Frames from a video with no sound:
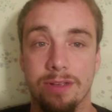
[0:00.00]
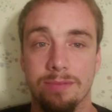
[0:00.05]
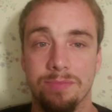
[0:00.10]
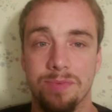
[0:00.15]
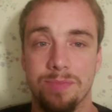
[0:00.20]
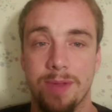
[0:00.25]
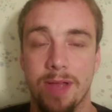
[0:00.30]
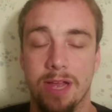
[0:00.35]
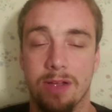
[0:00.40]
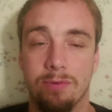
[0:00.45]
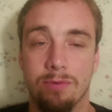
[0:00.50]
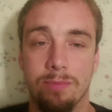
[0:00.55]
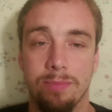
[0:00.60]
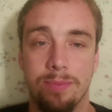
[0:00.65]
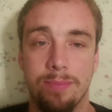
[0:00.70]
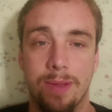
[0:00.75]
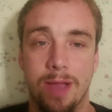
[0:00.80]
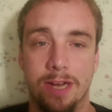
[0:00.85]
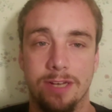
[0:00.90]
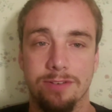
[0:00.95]
comes back, we'll
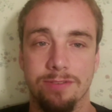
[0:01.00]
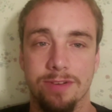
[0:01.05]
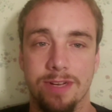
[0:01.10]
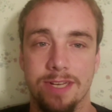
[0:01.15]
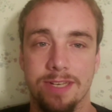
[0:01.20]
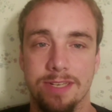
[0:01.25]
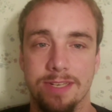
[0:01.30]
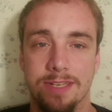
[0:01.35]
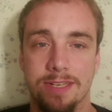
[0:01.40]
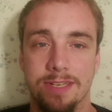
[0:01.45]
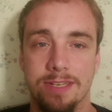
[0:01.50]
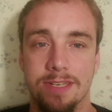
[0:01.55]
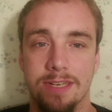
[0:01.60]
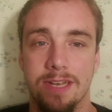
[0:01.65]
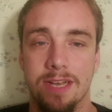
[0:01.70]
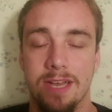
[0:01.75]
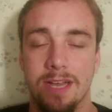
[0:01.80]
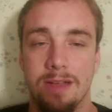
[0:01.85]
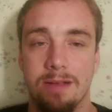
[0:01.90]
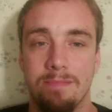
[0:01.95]
be back to racing.
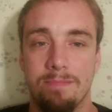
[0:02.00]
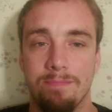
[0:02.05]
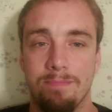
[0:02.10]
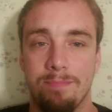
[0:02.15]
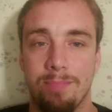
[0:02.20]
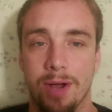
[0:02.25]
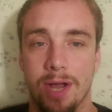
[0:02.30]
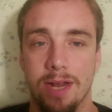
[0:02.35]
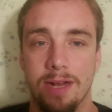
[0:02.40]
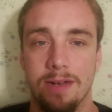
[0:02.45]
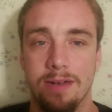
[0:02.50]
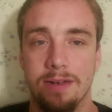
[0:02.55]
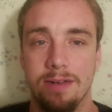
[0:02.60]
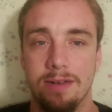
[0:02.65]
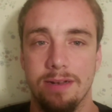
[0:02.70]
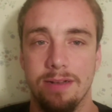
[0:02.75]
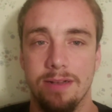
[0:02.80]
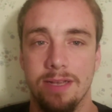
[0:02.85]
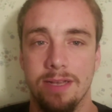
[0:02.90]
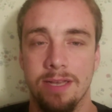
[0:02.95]
But
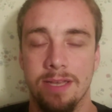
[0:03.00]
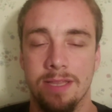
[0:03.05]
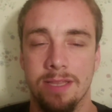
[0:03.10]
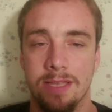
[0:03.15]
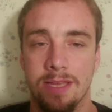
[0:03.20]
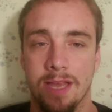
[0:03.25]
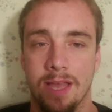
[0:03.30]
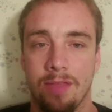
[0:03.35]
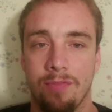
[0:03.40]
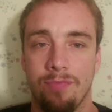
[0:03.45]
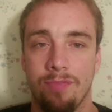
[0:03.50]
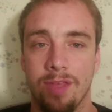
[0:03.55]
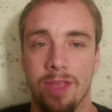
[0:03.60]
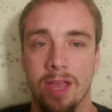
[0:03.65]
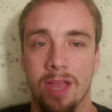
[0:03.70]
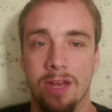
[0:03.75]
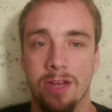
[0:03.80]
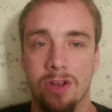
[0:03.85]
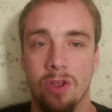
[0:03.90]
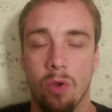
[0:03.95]
in the
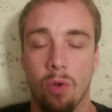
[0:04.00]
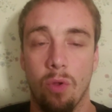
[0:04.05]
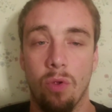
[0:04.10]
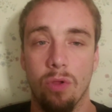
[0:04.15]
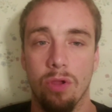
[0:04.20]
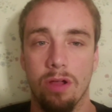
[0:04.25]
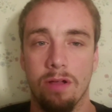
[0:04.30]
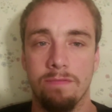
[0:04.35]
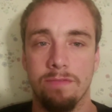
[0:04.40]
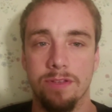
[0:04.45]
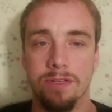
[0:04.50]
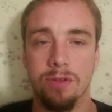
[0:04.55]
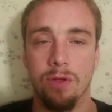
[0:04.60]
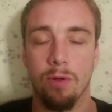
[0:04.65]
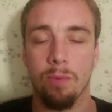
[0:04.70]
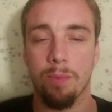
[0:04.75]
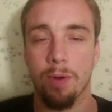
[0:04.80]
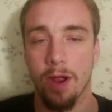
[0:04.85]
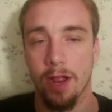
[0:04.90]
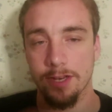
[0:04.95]
end goal of this
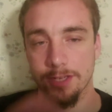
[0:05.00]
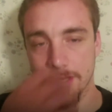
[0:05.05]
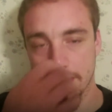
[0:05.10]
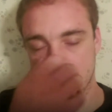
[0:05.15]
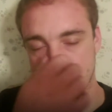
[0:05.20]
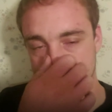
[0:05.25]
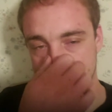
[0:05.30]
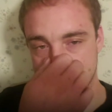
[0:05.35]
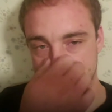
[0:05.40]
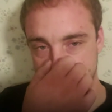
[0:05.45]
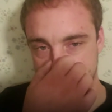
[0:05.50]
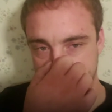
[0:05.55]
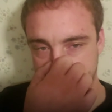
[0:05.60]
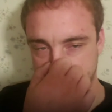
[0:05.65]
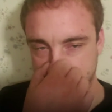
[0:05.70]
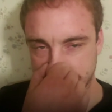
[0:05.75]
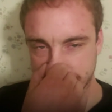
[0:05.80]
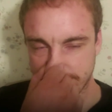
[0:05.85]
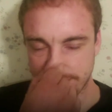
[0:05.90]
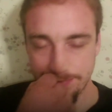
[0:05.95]
whole project,
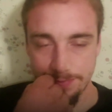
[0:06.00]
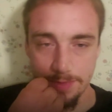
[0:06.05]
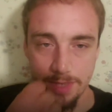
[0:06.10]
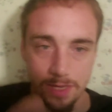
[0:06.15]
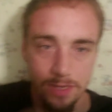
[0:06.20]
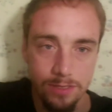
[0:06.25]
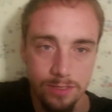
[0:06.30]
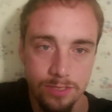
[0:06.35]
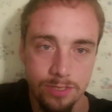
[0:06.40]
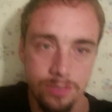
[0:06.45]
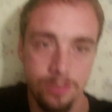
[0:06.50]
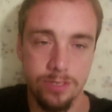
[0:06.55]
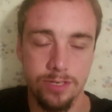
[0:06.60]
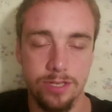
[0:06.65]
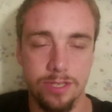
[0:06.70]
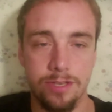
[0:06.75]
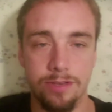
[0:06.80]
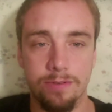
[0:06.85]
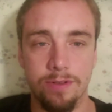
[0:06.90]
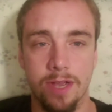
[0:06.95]

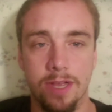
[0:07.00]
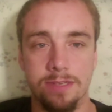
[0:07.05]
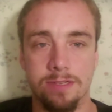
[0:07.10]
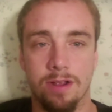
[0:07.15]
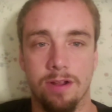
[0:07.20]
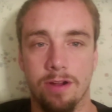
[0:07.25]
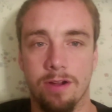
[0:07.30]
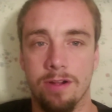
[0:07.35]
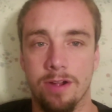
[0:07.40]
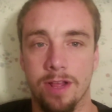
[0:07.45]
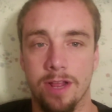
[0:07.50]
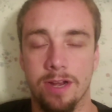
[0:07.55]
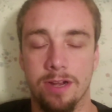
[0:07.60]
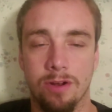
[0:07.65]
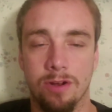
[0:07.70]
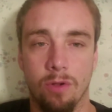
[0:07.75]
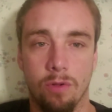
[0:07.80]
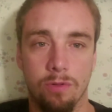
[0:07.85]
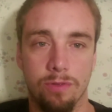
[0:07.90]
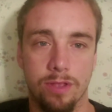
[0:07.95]
Suzi-Q has a hard
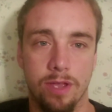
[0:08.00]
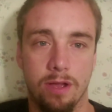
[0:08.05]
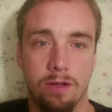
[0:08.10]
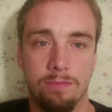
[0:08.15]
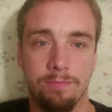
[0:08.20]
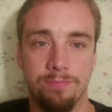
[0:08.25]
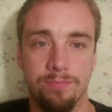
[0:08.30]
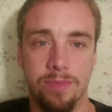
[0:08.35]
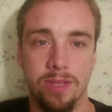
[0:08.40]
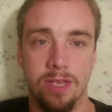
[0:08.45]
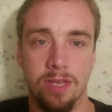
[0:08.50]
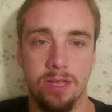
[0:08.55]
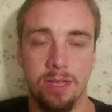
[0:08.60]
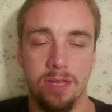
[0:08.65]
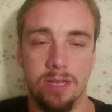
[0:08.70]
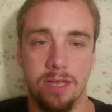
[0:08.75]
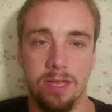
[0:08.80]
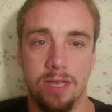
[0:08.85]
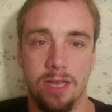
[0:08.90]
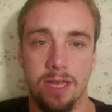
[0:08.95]
end goal now,
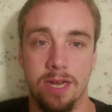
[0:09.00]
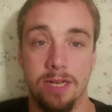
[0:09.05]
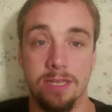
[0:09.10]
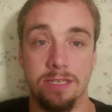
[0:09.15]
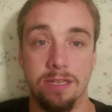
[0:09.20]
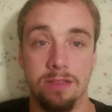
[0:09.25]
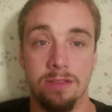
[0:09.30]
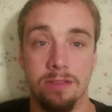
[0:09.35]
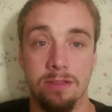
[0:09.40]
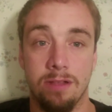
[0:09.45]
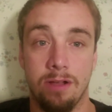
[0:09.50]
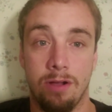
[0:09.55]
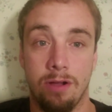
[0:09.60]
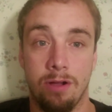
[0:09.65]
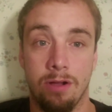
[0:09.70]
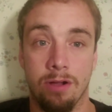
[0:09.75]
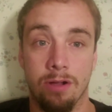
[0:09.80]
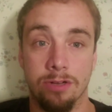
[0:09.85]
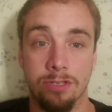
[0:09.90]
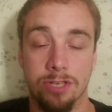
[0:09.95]
and it's a
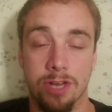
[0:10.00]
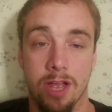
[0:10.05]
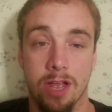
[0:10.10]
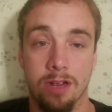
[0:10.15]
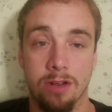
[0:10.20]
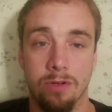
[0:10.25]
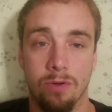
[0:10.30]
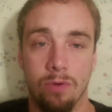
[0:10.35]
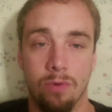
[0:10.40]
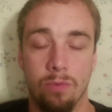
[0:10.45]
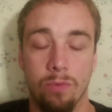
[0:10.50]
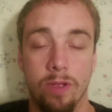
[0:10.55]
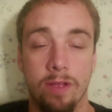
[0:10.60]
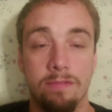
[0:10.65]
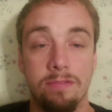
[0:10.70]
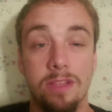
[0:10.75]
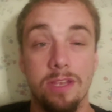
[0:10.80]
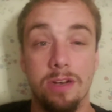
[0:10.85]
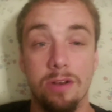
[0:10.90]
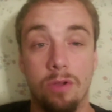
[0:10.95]
long shot goal. We
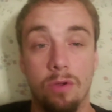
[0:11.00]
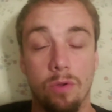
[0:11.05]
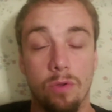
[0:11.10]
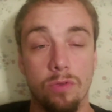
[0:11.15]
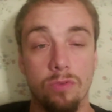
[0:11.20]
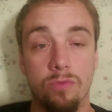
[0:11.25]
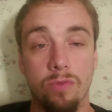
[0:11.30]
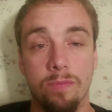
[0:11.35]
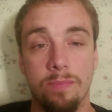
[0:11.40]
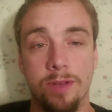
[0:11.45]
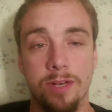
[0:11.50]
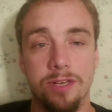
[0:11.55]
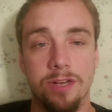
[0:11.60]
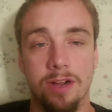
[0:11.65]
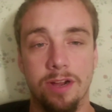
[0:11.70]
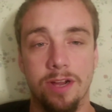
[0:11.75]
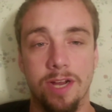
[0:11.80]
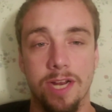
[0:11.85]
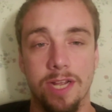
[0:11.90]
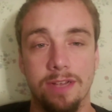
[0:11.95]
have little goals we've been
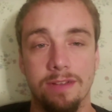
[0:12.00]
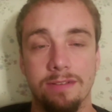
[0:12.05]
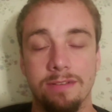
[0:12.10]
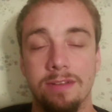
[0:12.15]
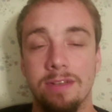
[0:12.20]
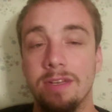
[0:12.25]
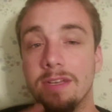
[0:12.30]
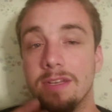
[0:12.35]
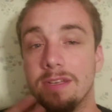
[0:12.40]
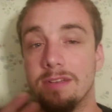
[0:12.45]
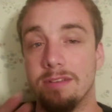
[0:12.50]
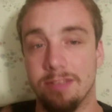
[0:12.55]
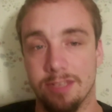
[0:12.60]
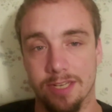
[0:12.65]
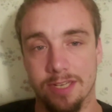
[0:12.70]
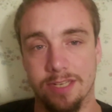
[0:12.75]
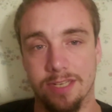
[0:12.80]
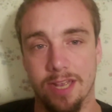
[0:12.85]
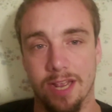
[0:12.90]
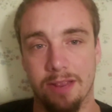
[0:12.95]
targeting.
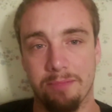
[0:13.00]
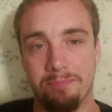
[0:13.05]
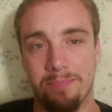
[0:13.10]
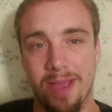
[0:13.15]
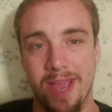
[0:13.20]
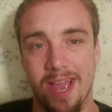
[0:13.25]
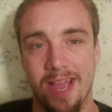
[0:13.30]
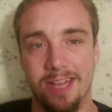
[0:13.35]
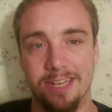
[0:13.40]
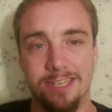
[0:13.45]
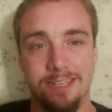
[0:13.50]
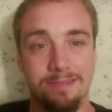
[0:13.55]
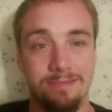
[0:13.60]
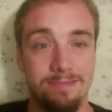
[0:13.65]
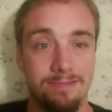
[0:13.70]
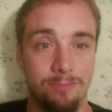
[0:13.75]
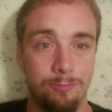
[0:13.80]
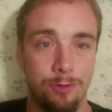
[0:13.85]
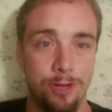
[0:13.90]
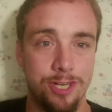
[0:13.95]
6-second pass.
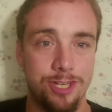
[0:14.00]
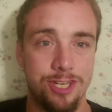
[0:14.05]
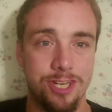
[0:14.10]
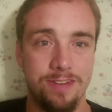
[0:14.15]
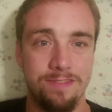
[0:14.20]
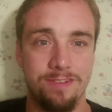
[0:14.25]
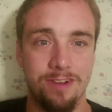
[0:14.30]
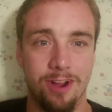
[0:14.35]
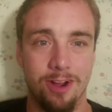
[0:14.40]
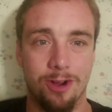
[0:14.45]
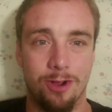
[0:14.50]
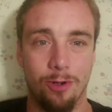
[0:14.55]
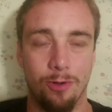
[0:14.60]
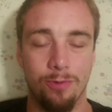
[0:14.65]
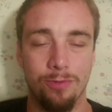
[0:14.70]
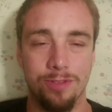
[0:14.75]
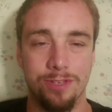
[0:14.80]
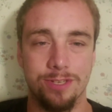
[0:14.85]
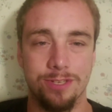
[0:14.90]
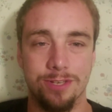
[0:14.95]
We achieved our
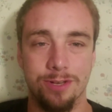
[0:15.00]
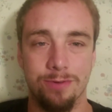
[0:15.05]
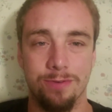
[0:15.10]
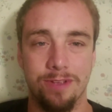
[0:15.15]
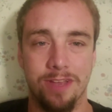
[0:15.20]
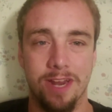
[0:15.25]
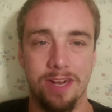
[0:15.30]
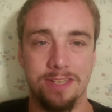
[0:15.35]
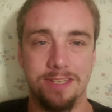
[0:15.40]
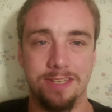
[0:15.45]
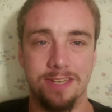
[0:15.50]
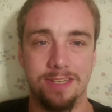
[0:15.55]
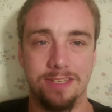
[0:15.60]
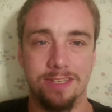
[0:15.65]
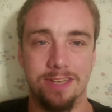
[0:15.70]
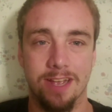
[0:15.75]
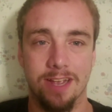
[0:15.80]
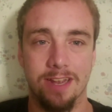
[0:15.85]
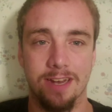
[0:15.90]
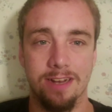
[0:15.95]
goal this year. We got a
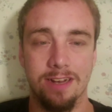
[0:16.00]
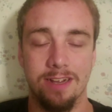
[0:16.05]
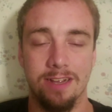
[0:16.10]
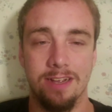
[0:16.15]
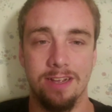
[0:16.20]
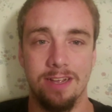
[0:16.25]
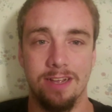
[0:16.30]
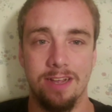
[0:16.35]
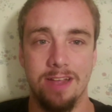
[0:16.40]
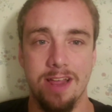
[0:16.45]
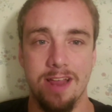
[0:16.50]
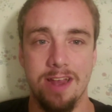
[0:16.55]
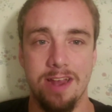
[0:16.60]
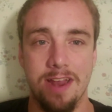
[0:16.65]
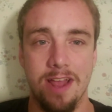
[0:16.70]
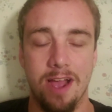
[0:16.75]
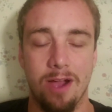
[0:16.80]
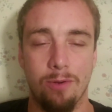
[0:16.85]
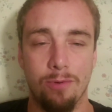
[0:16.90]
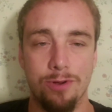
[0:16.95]
6-second.
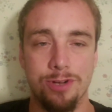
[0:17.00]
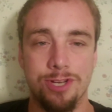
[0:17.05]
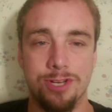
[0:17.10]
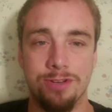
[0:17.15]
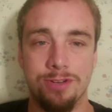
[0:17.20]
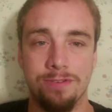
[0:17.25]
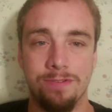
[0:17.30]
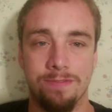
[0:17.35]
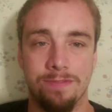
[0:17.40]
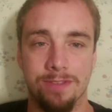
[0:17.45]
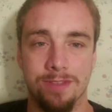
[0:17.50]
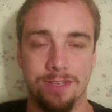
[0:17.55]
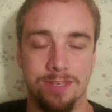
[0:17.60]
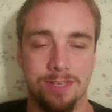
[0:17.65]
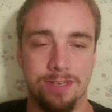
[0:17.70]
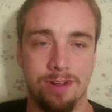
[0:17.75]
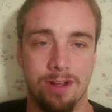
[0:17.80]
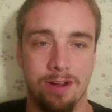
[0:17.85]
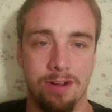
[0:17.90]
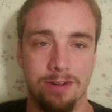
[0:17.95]
Now we're shooting for the
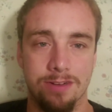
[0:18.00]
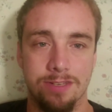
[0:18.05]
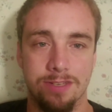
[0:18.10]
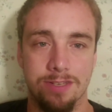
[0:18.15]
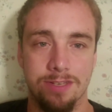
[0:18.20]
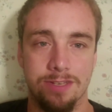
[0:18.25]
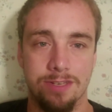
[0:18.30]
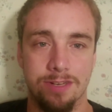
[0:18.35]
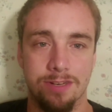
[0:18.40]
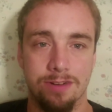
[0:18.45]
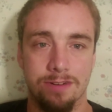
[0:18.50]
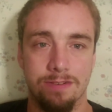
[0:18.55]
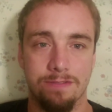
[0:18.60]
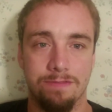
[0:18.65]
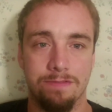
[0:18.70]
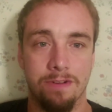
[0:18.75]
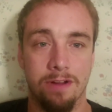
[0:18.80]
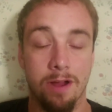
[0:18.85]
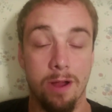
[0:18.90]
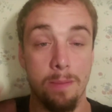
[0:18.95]
stars this year
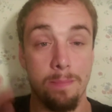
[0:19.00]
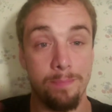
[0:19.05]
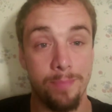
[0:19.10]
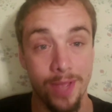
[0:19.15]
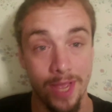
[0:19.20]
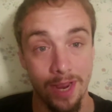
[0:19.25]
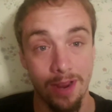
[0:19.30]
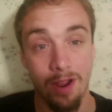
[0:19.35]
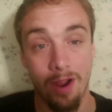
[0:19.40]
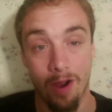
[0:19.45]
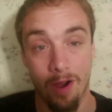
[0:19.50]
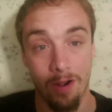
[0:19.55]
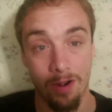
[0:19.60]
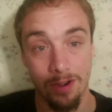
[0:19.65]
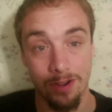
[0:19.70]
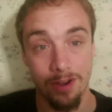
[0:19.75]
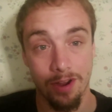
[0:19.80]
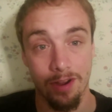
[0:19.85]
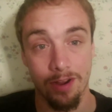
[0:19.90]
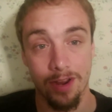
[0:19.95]
for our big
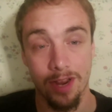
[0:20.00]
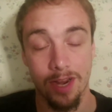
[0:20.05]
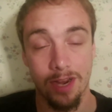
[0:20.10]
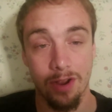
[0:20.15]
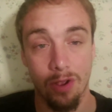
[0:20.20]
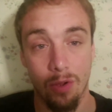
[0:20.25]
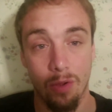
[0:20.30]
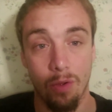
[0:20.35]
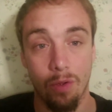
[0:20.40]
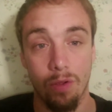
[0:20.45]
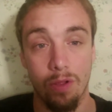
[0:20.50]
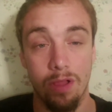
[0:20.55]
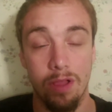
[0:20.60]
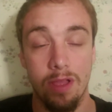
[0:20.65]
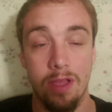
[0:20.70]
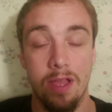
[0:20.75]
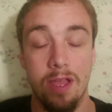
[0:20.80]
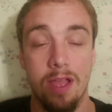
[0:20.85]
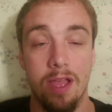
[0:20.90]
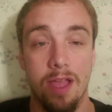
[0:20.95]
hard target goal,
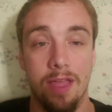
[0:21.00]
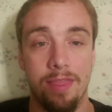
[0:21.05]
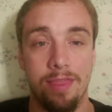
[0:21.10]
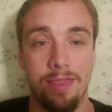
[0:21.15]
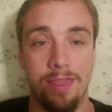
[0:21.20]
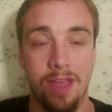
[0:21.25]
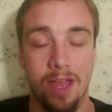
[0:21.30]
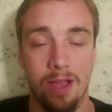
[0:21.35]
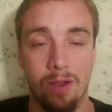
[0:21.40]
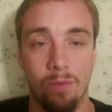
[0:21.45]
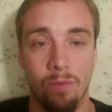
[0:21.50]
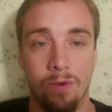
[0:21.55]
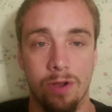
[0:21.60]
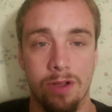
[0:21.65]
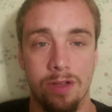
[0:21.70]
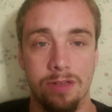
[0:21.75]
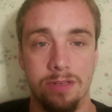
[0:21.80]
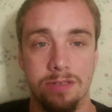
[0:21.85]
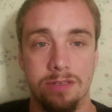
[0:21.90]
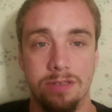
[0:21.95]
and that
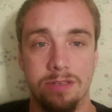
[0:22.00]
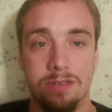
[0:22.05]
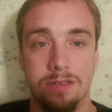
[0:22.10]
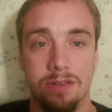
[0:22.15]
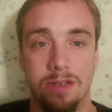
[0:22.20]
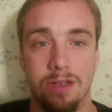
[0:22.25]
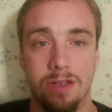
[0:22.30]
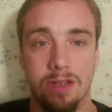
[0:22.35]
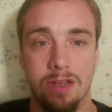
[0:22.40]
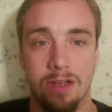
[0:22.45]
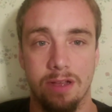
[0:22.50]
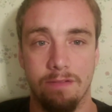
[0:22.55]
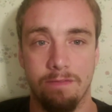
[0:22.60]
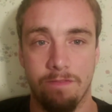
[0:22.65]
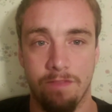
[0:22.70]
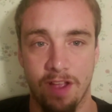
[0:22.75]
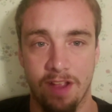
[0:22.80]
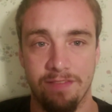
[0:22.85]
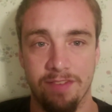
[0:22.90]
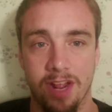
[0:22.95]
was
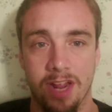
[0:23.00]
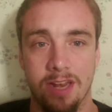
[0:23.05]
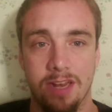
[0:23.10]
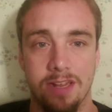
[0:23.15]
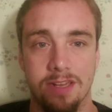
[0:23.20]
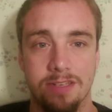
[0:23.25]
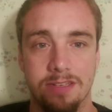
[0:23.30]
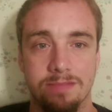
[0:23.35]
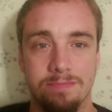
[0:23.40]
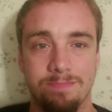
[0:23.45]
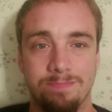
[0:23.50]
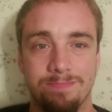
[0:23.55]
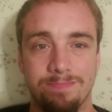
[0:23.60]
590s.